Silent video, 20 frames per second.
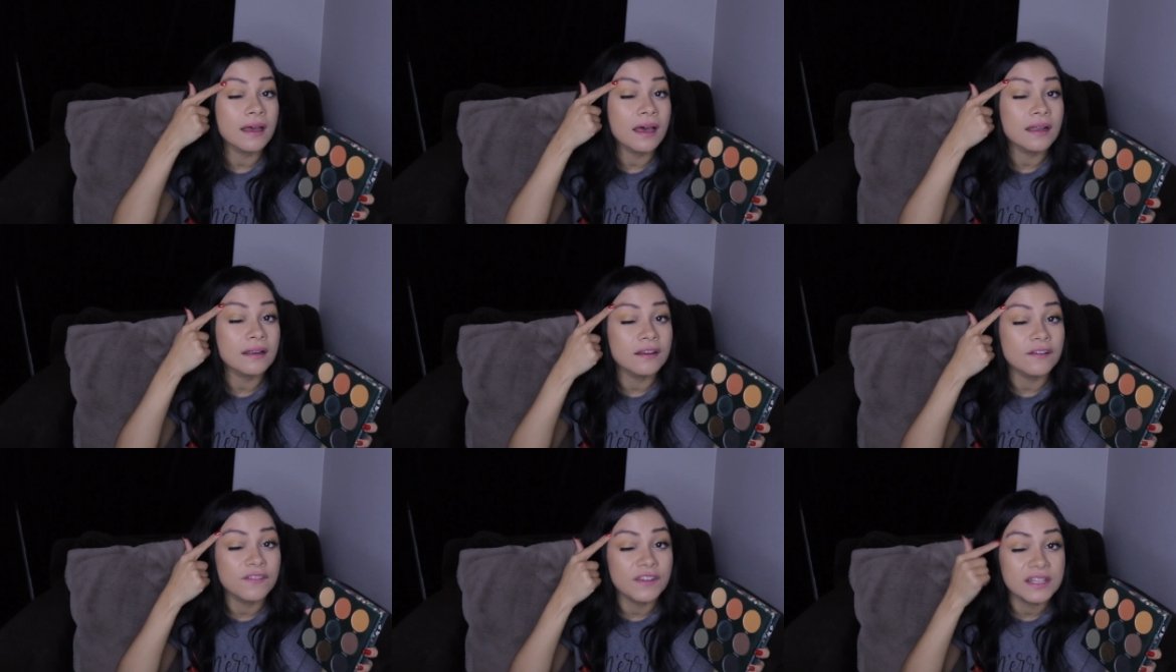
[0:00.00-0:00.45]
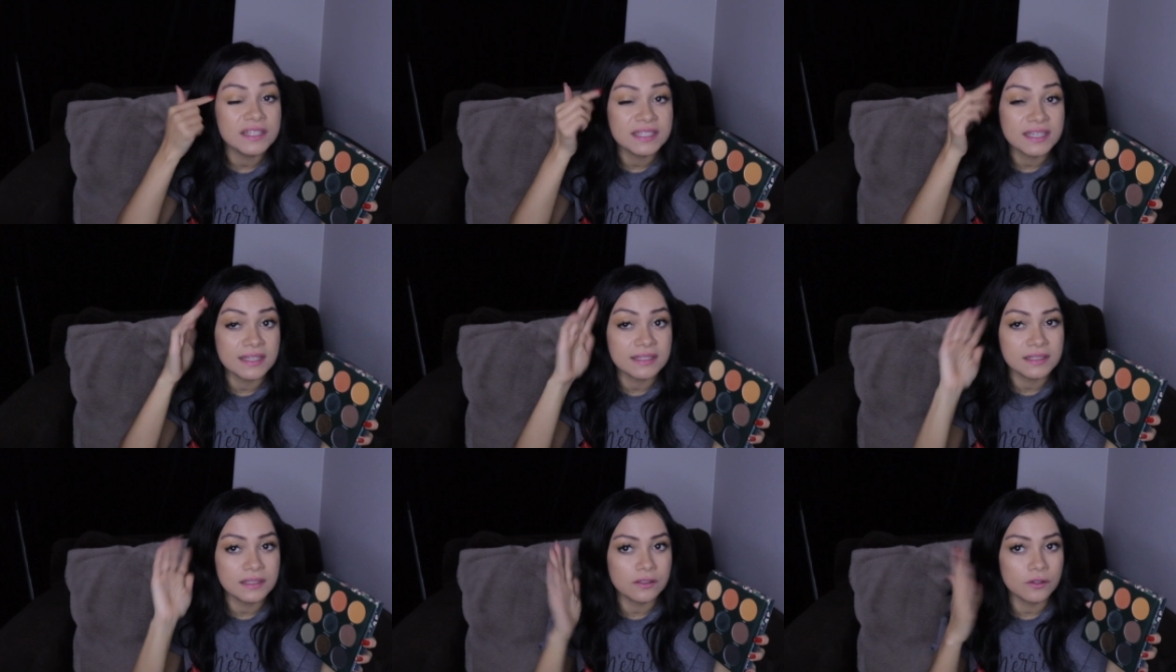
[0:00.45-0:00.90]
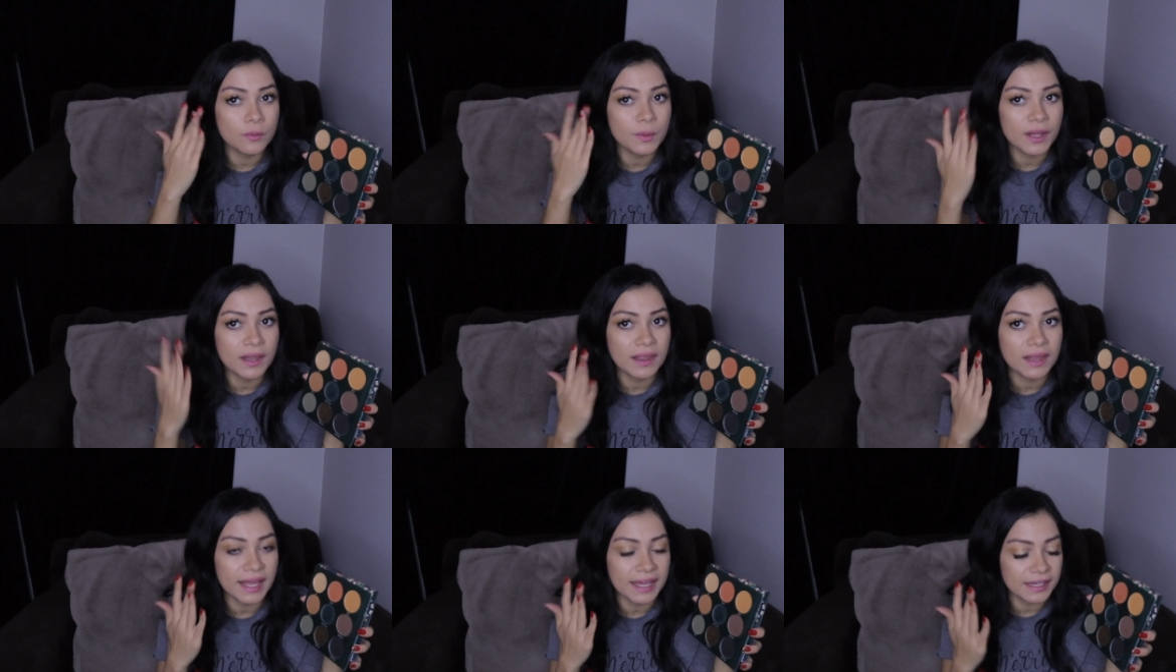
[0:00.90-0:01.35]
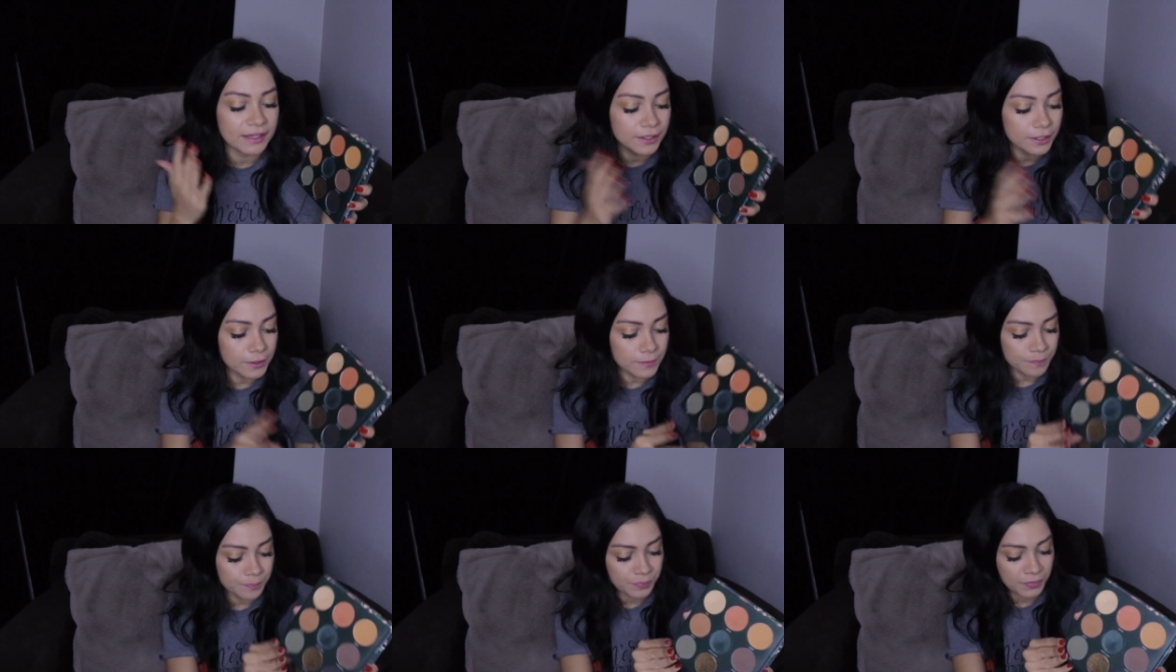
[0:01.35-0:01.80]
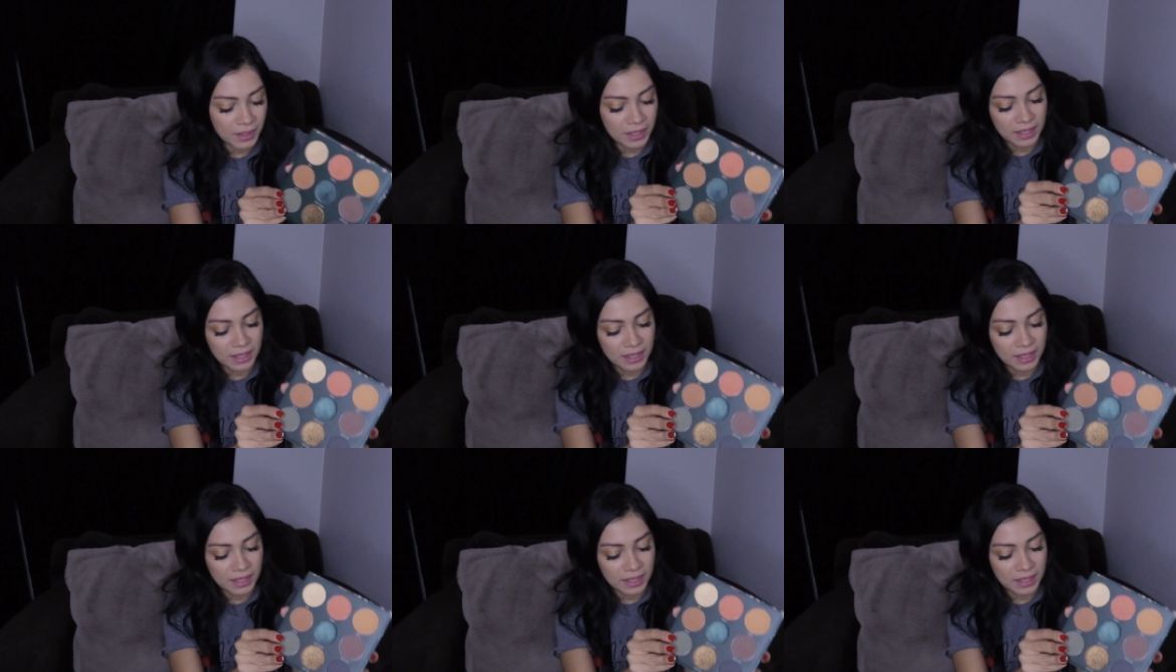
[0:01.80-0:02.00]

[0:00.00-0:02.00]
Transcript: I don't know if you can see it. It's a little bit lighter.